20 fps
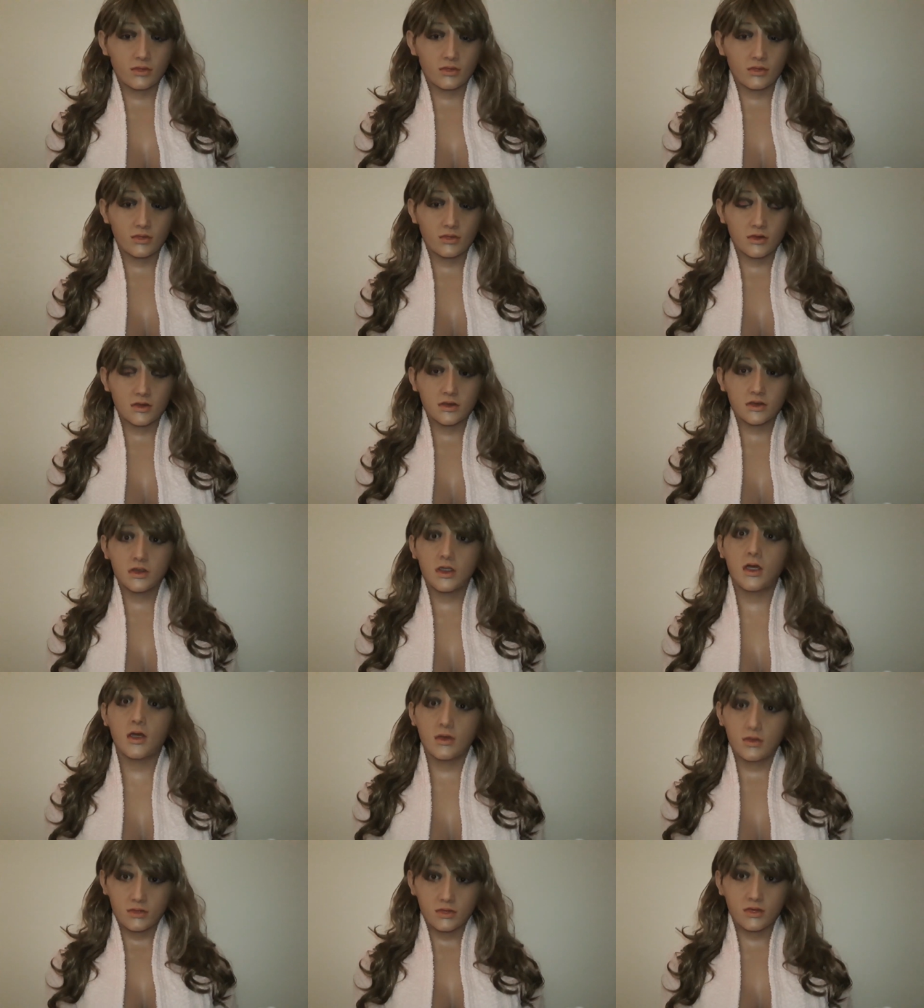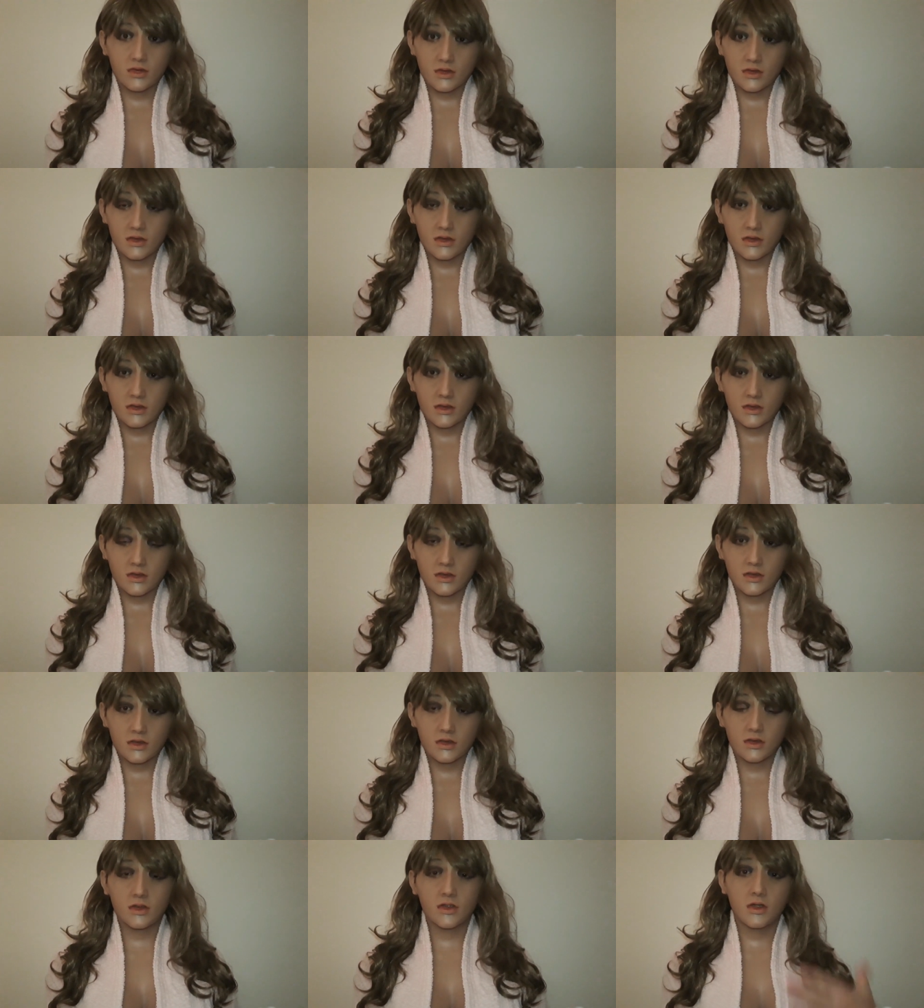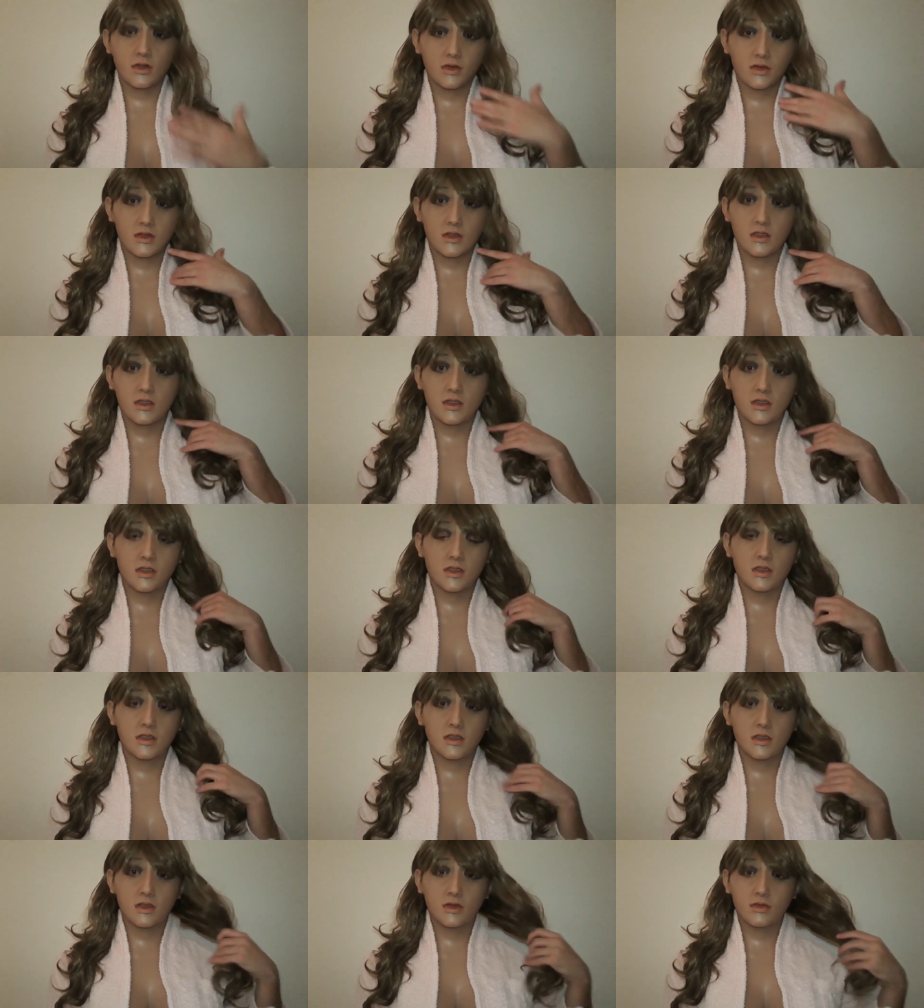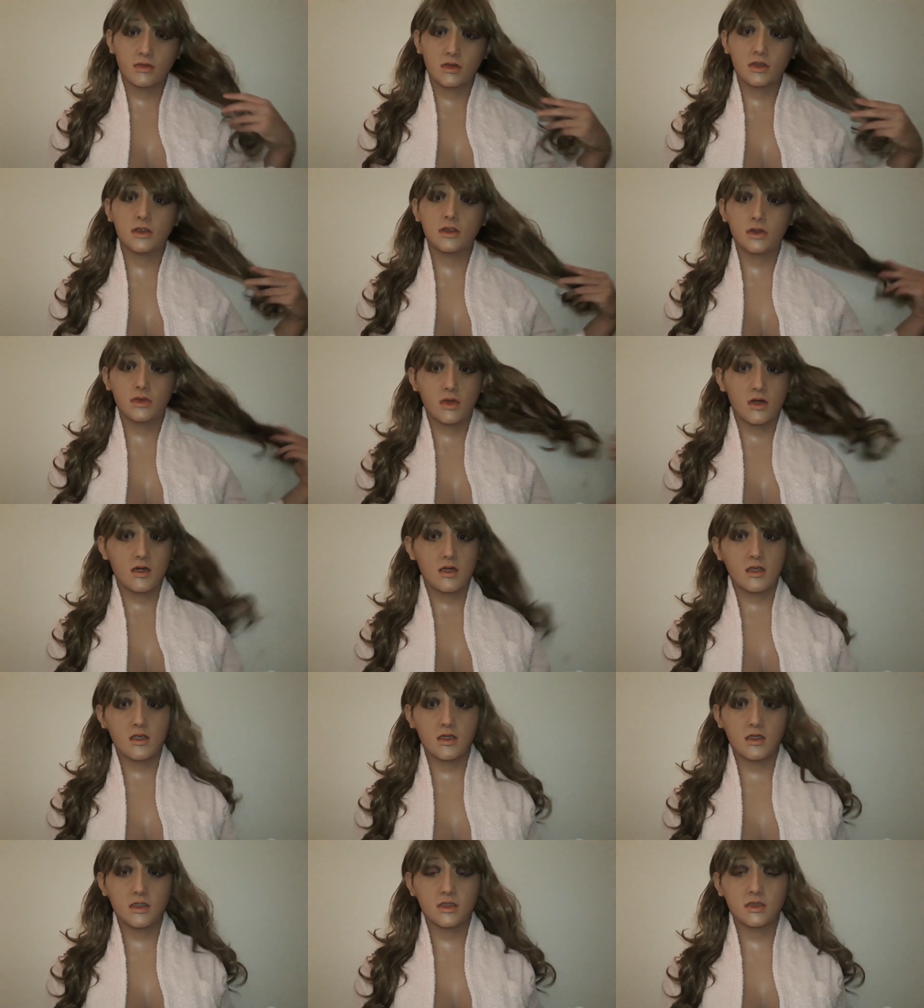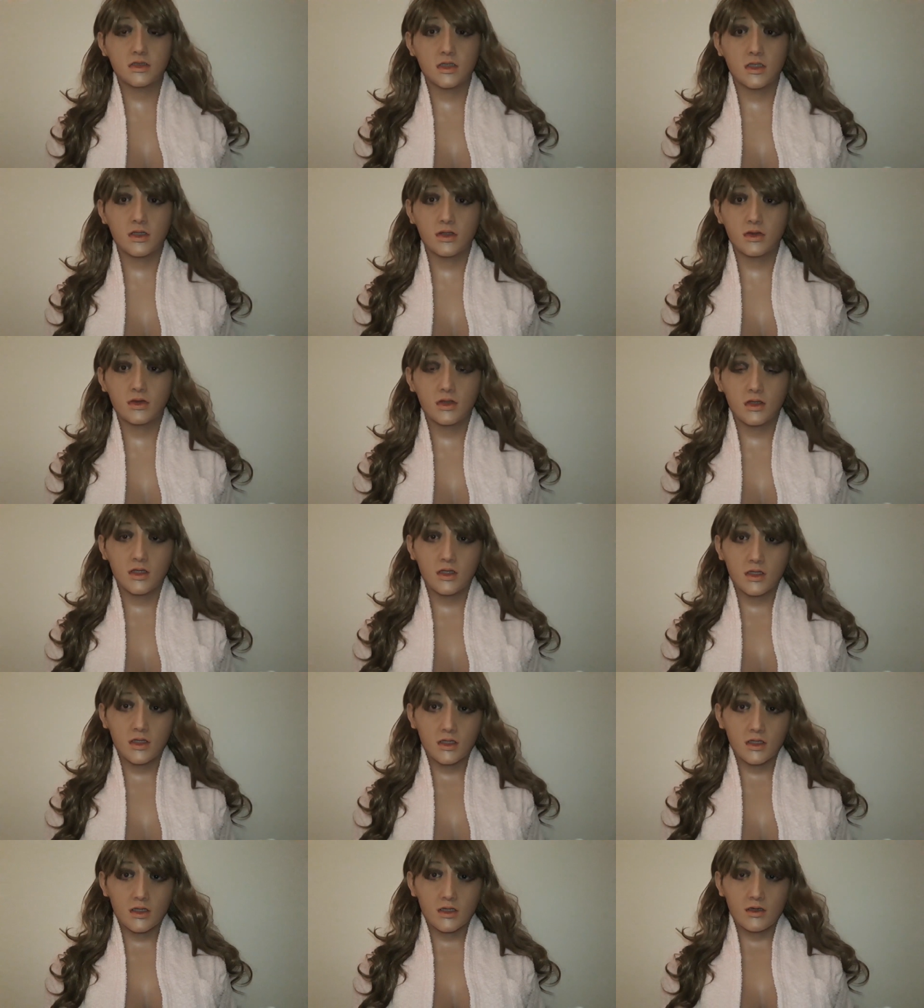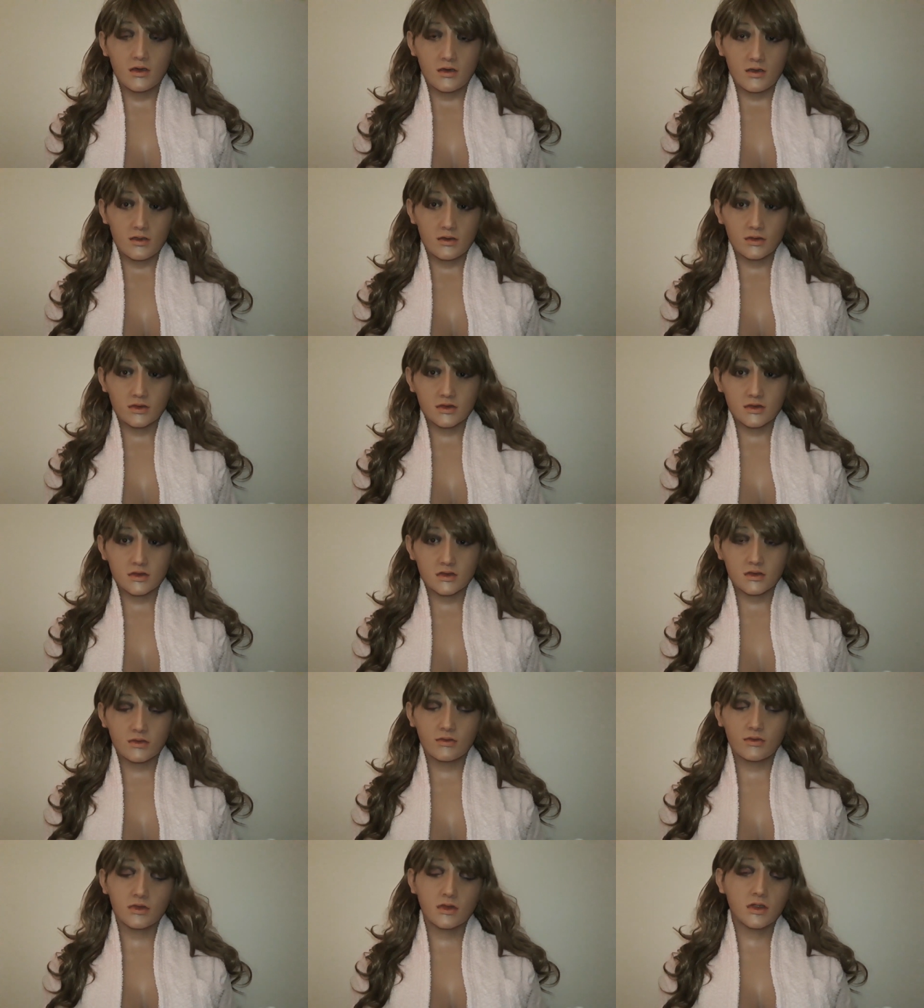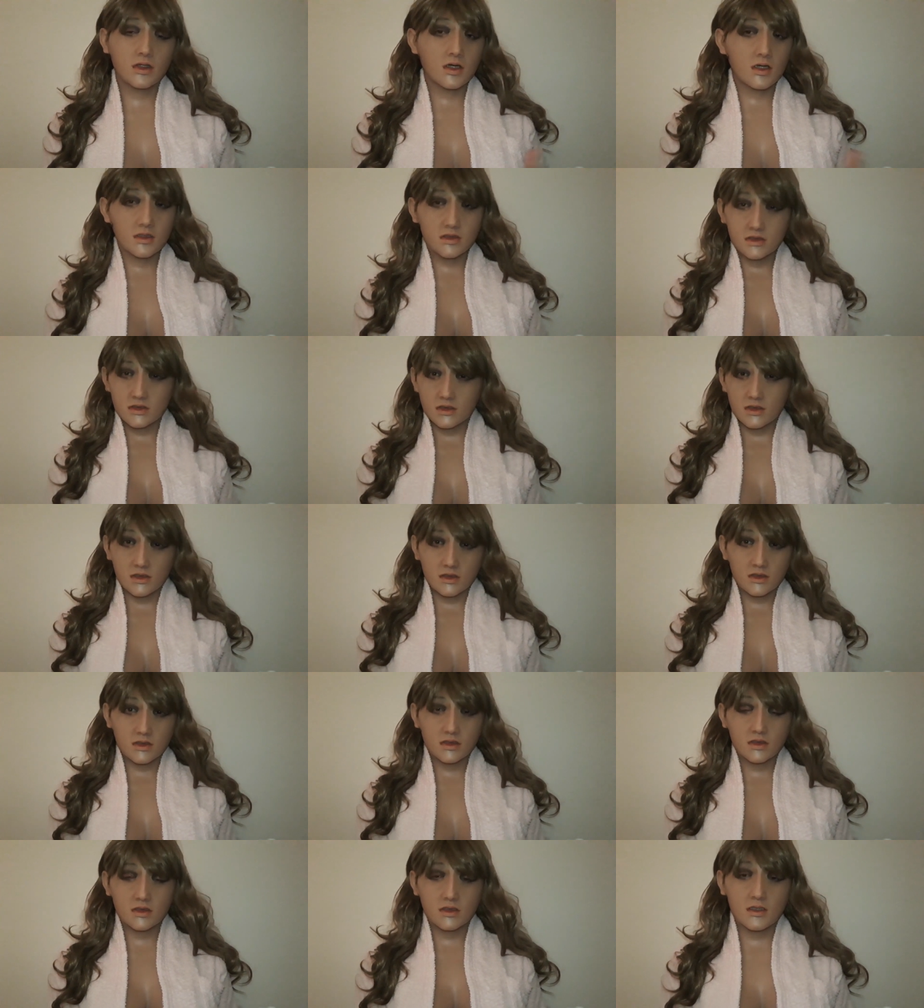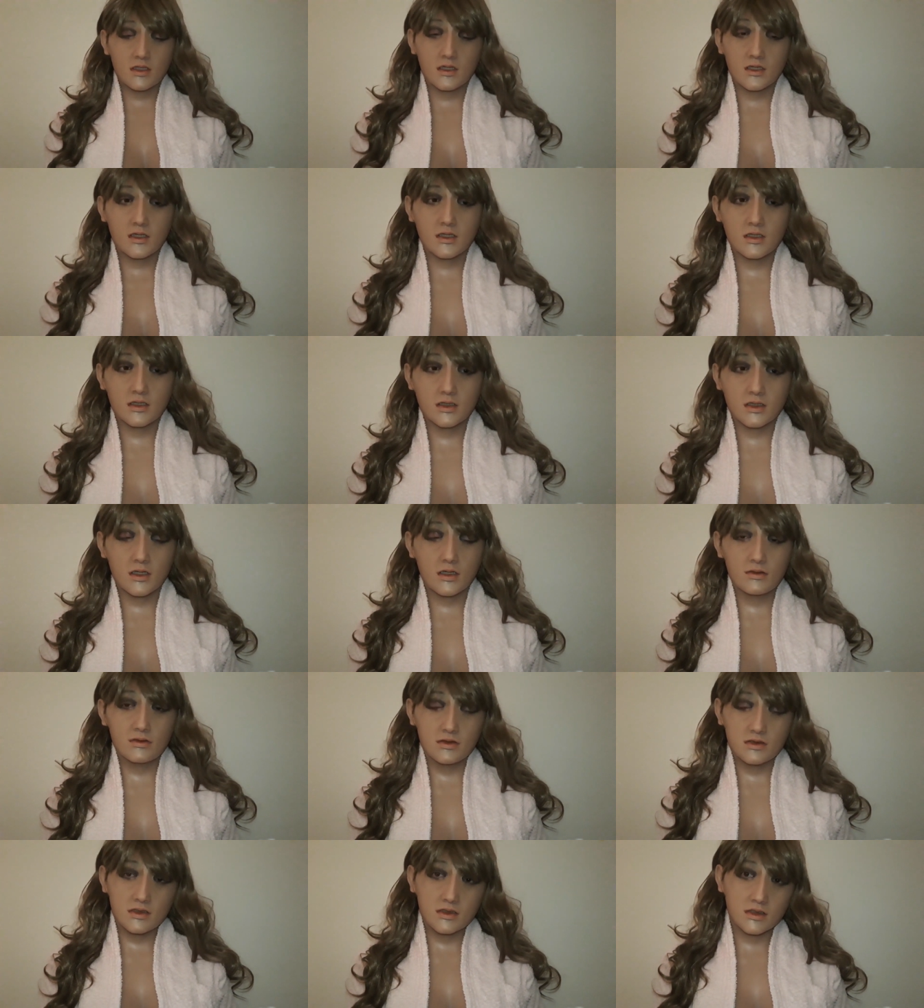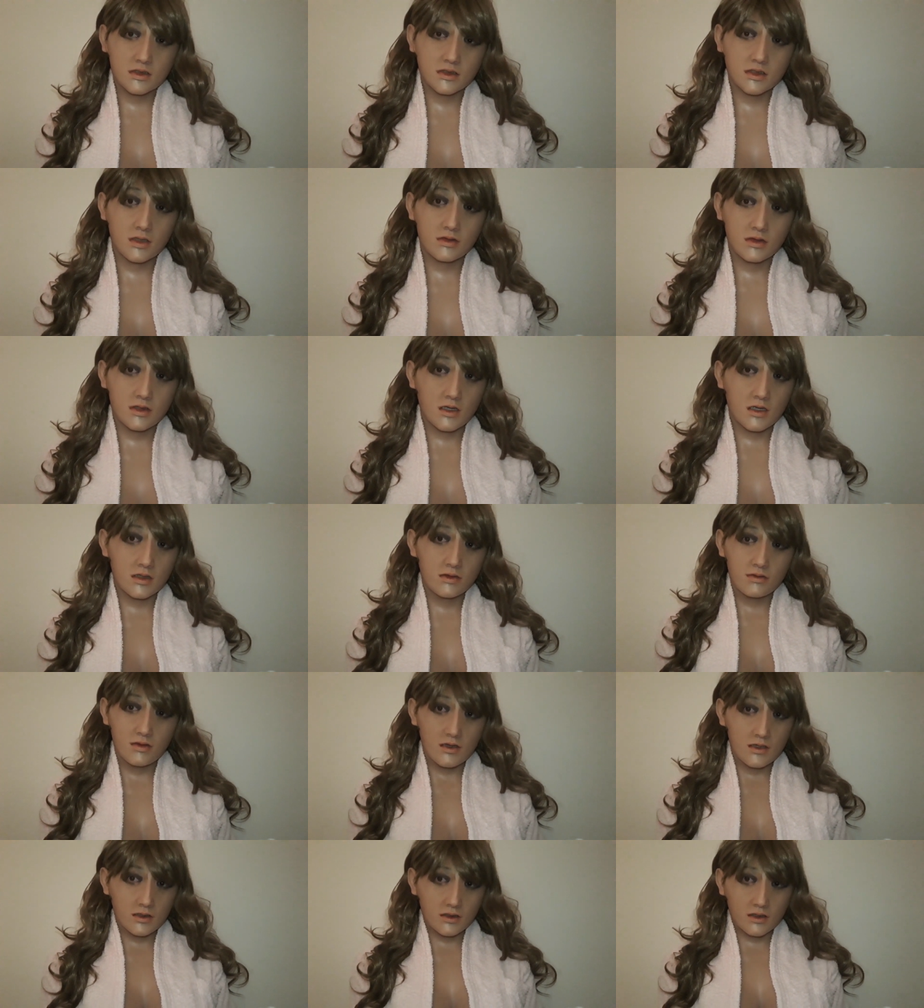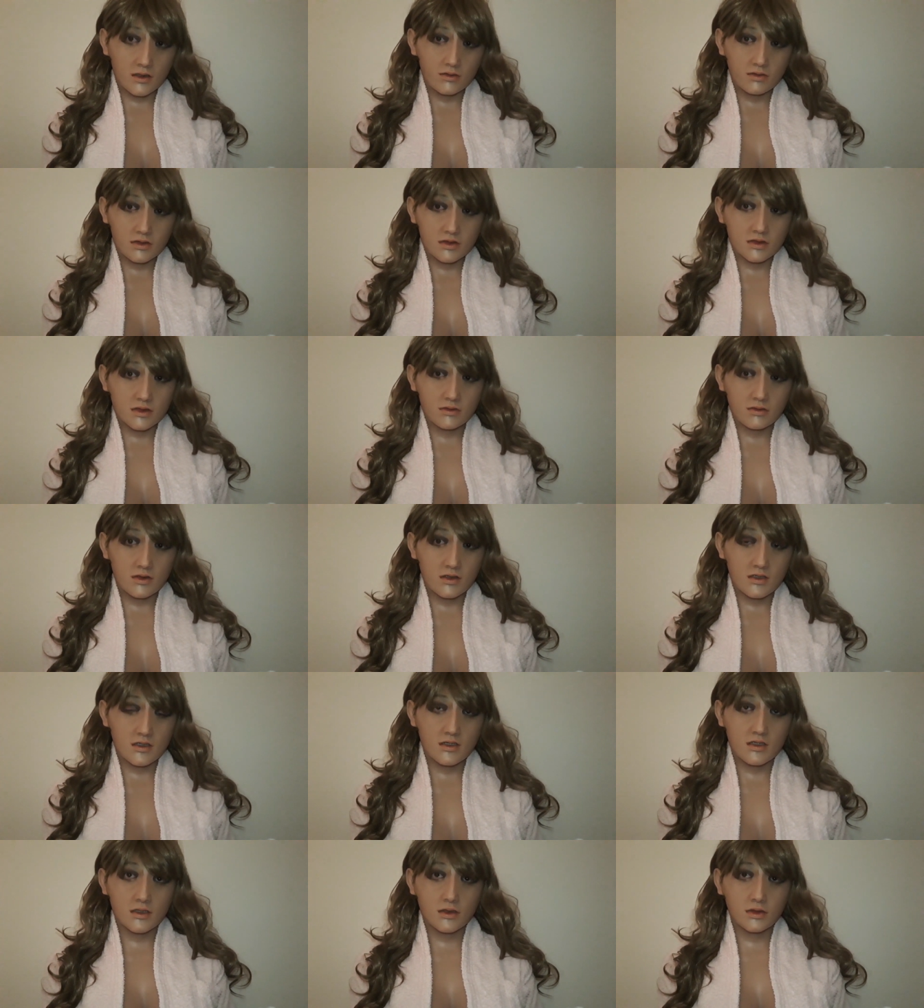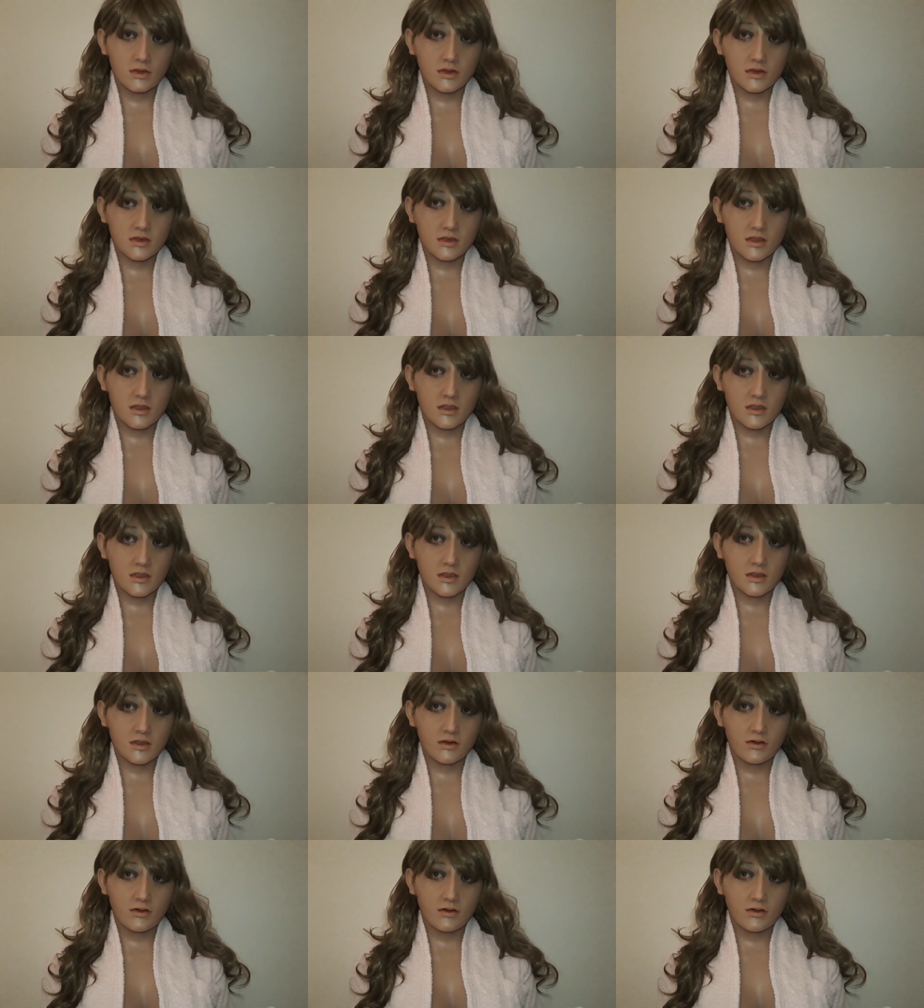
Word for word: stop, you know, like sweating. So it was constant. And every single time that I make love to somebody, it was like